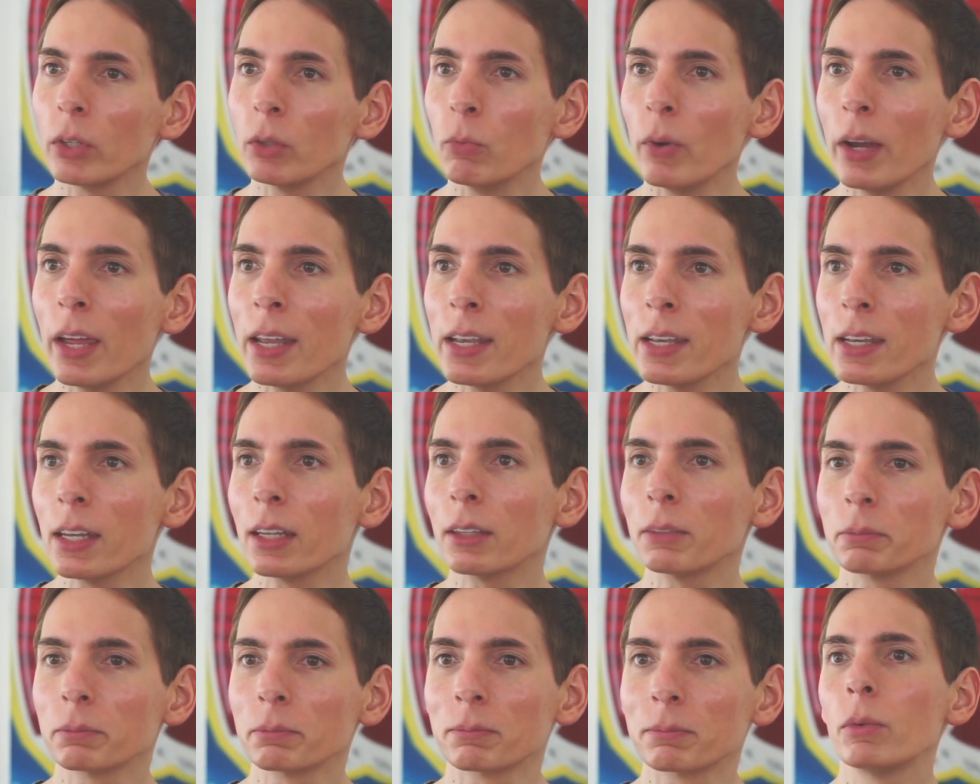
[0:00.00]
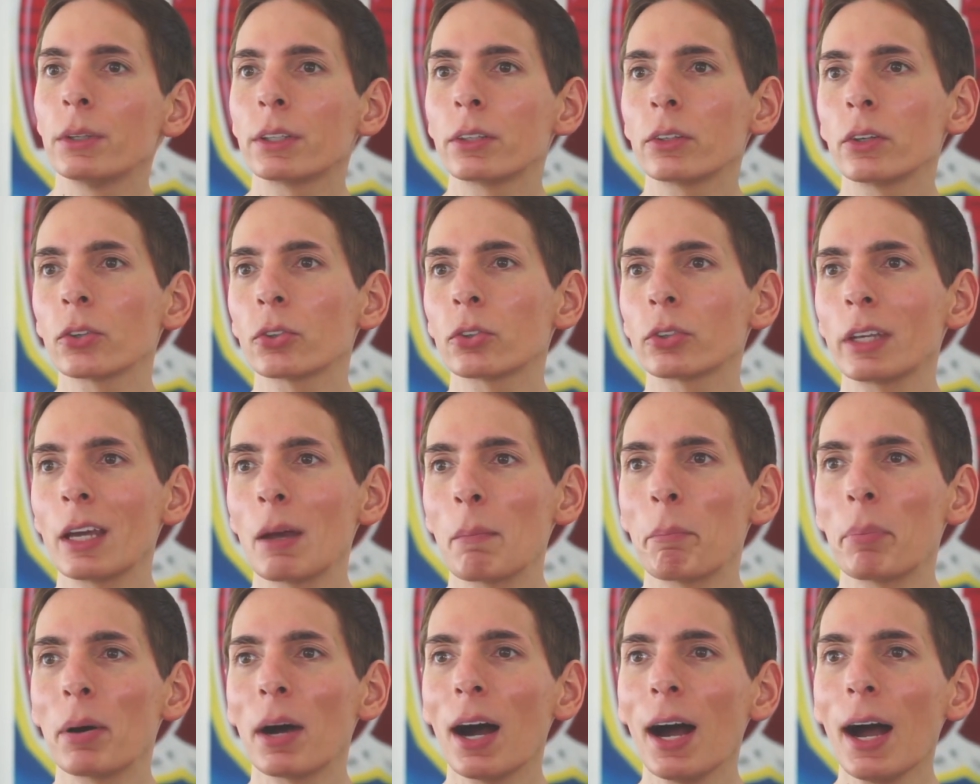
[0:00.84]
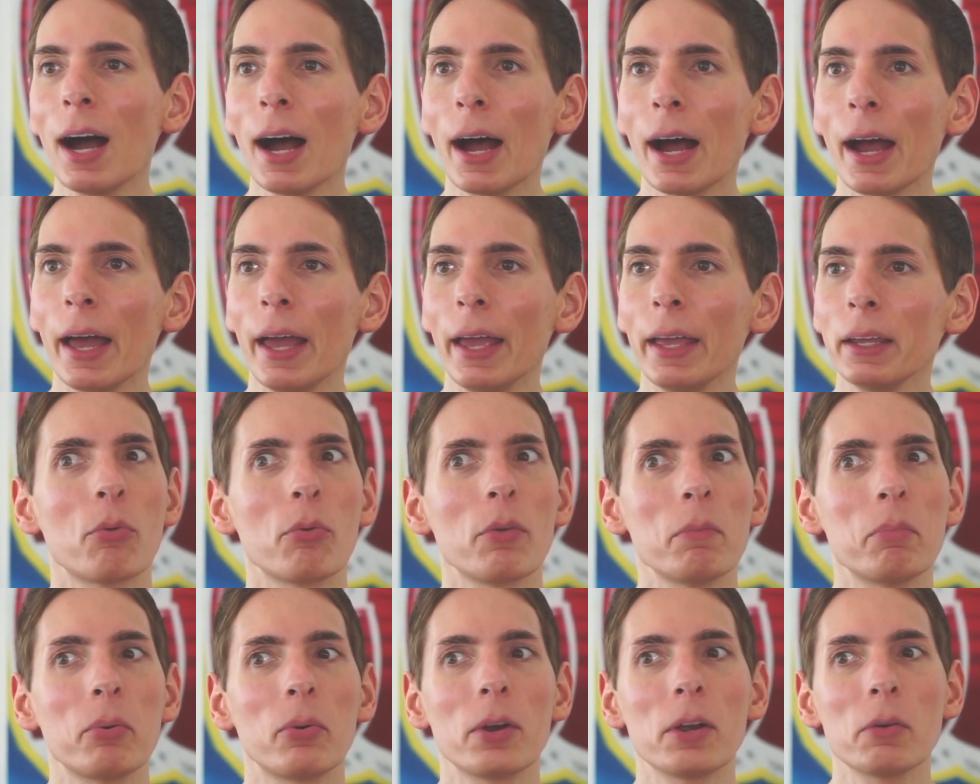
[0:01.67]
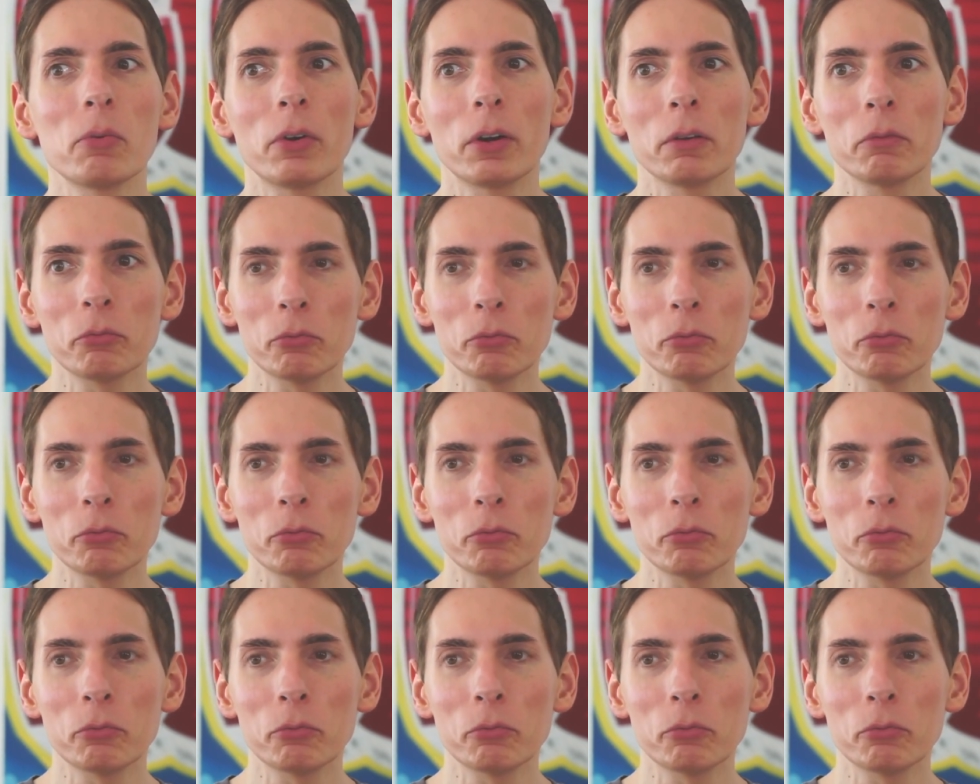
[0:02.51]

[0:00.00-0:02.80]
win. We can also get pi, three point one